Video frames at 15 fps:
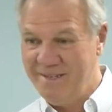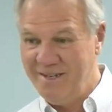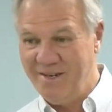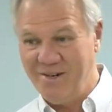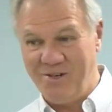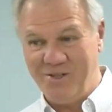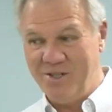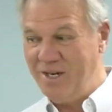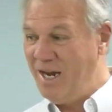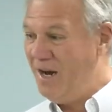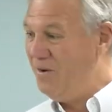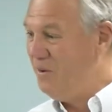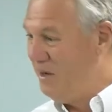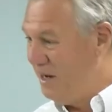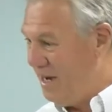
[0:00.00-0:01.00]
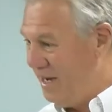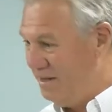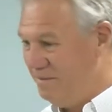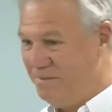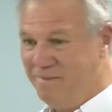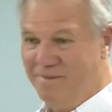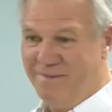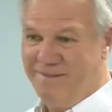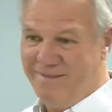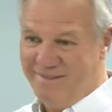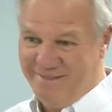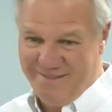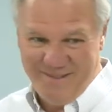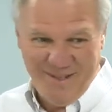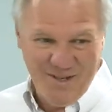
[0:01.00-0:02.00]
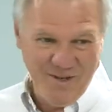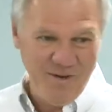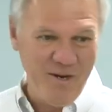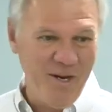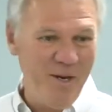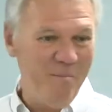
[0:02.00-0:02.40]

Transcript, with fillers: And of course, now we got you know